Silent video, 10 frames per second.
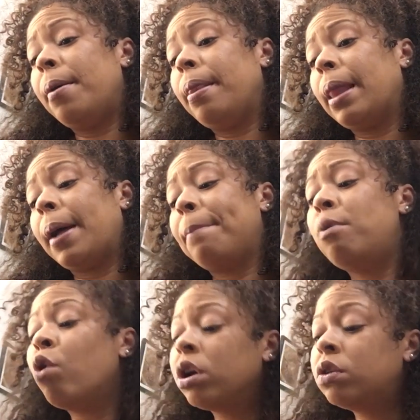like
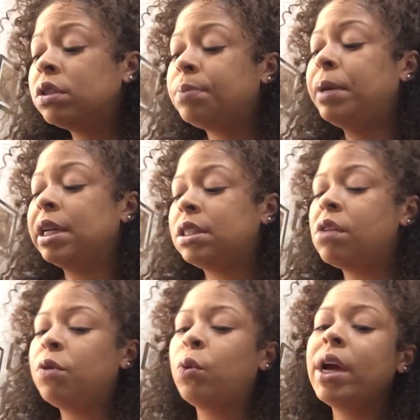portals, being
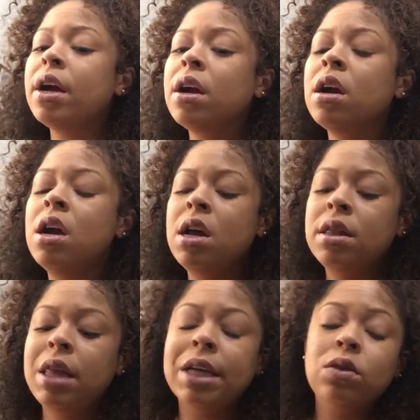self-aware,
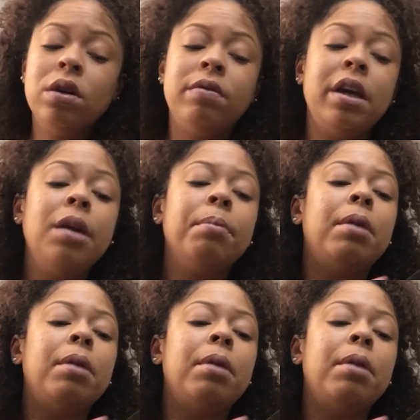that sort of thing.